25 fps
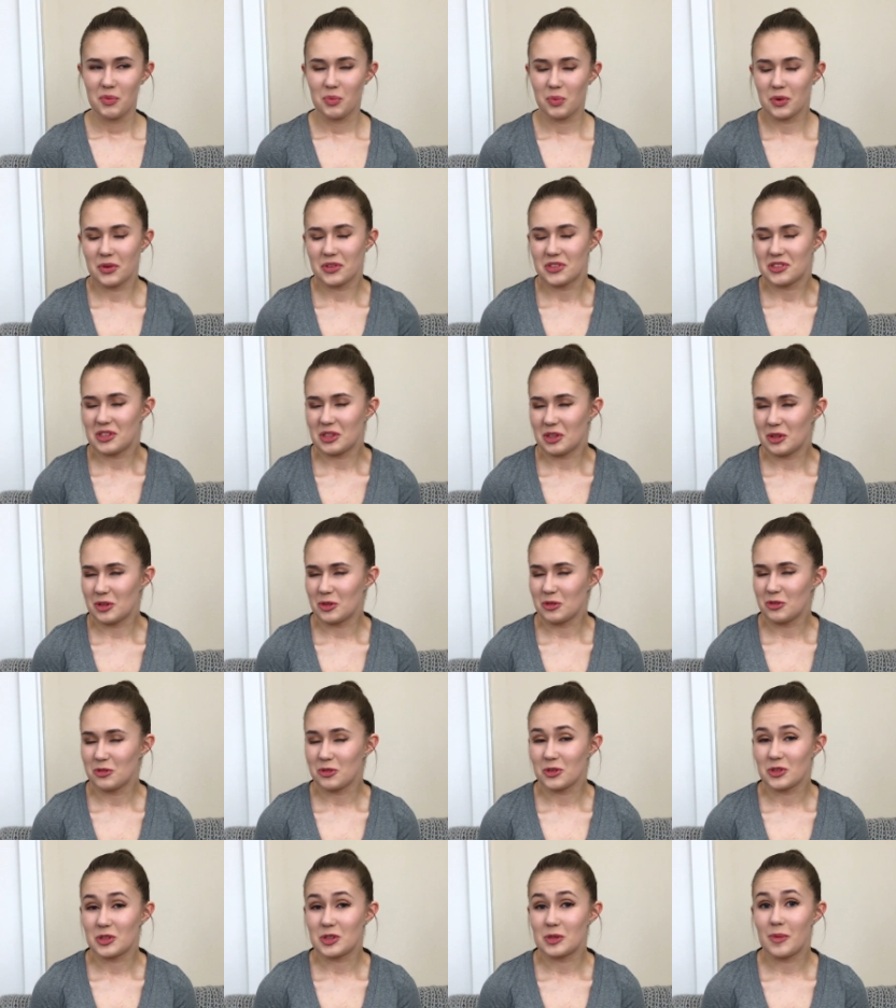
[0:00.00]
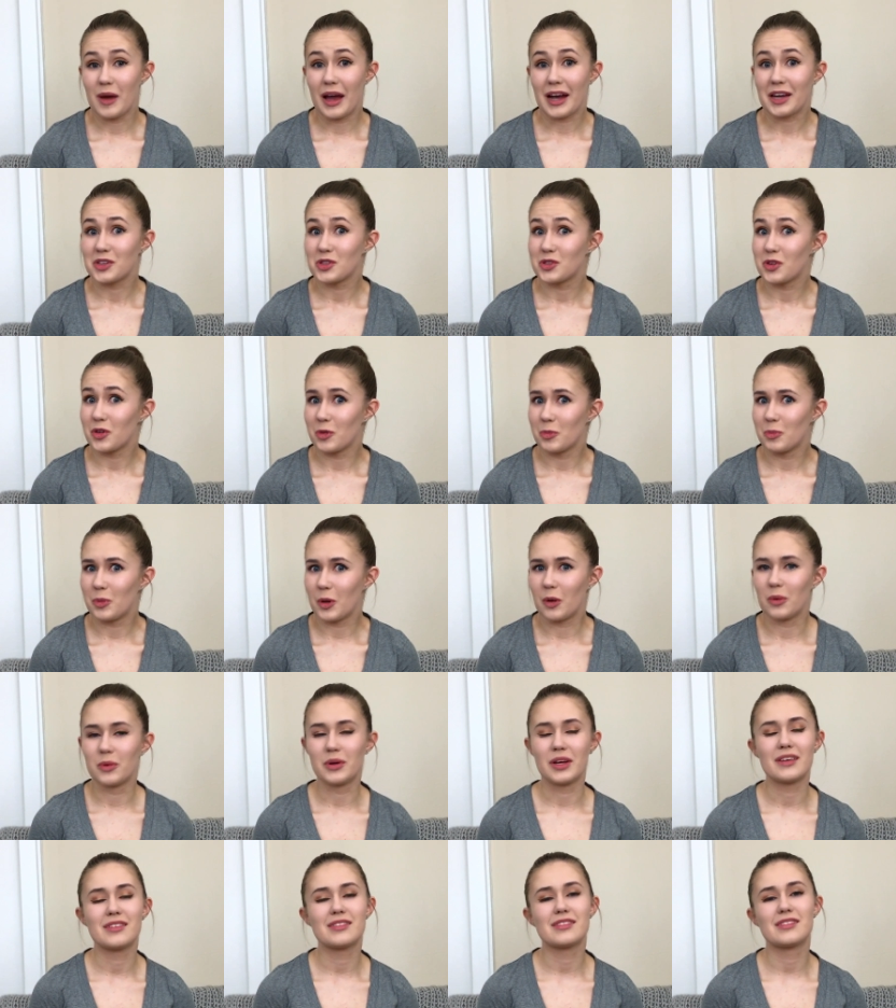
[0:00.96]
We'll see you for some extra
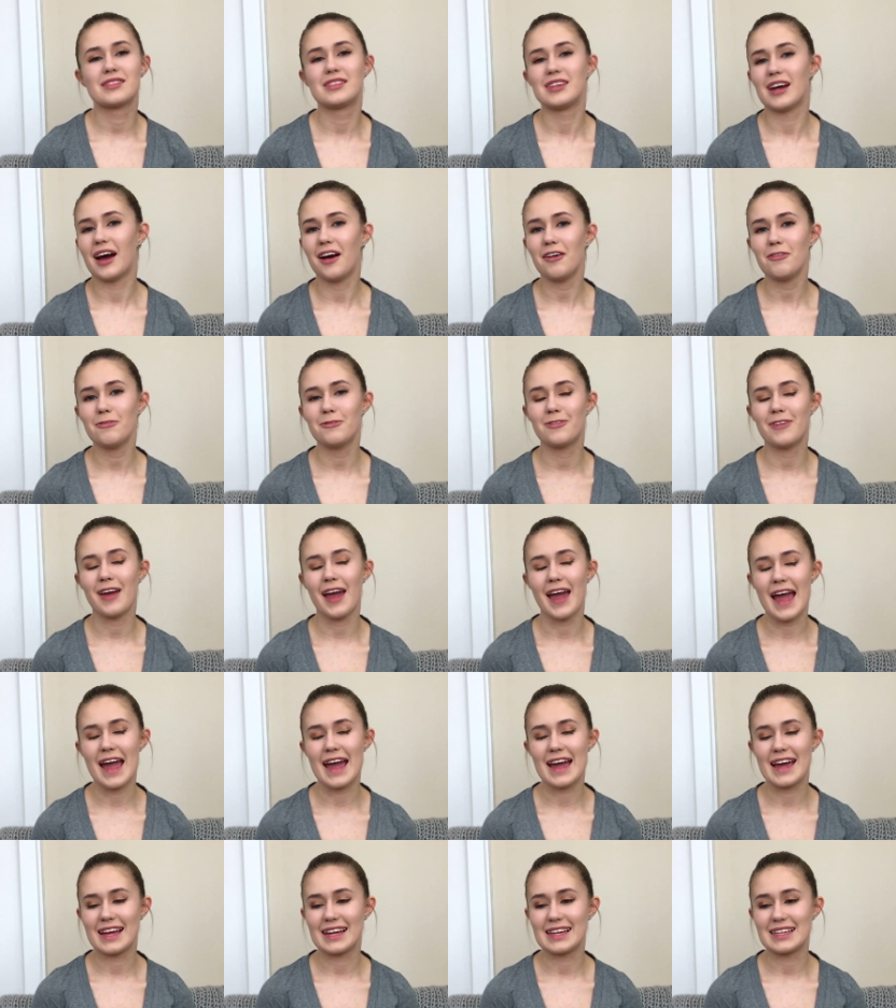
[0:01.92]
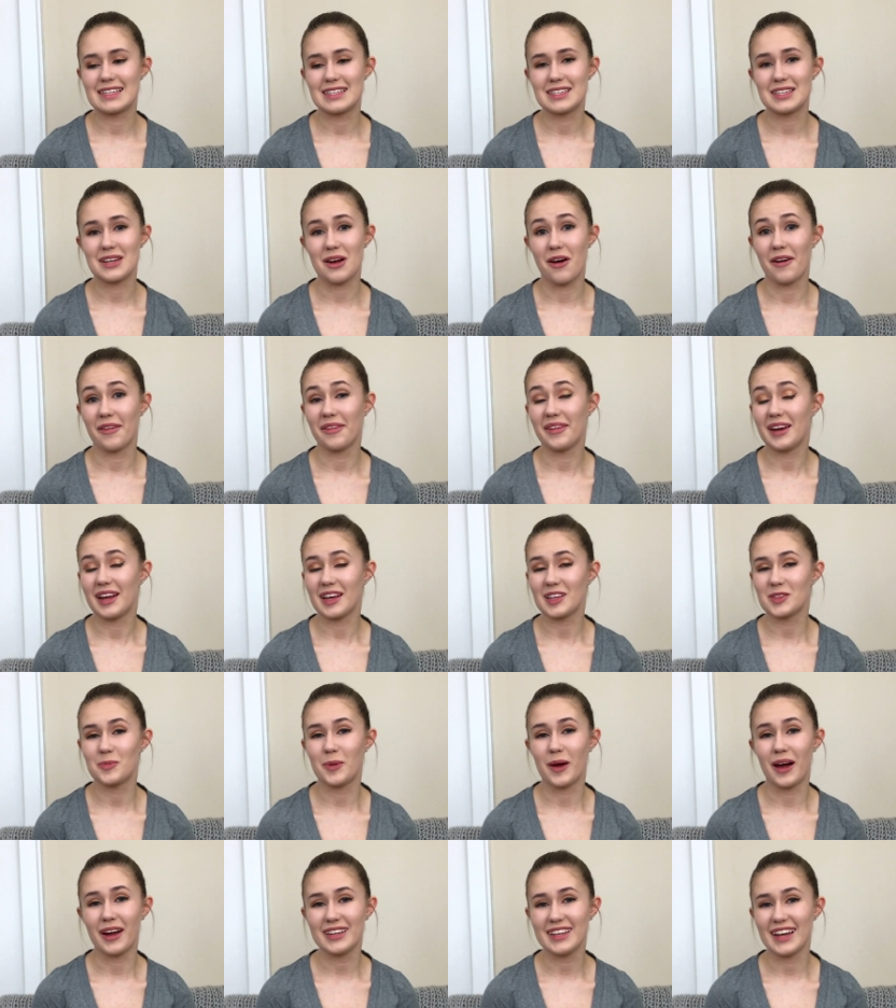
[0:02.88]
bonus stuff and on the
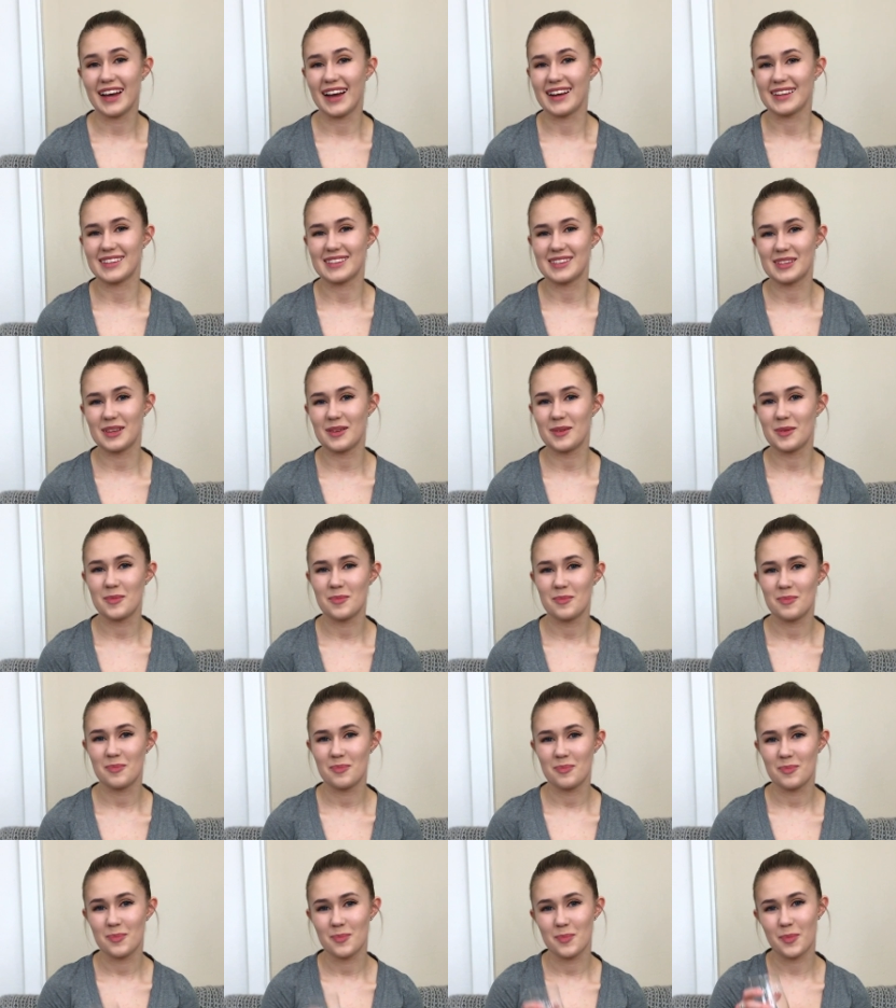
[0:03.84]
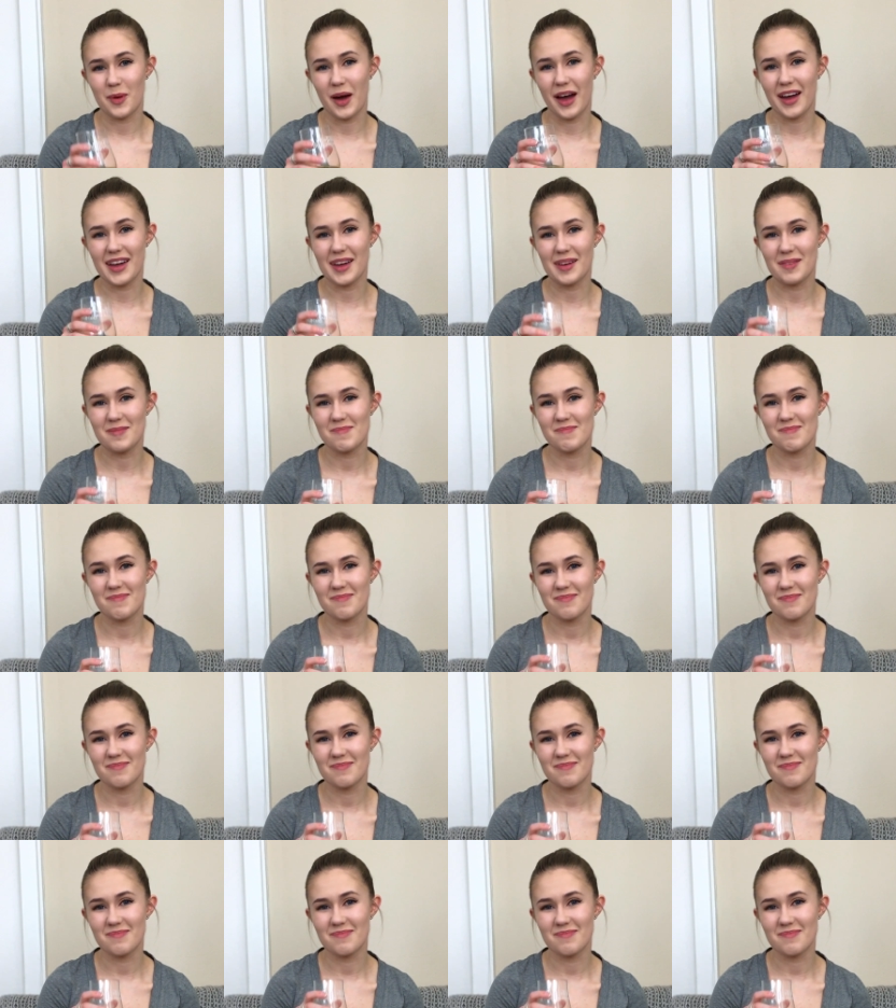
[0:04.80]
next podcast. Bye.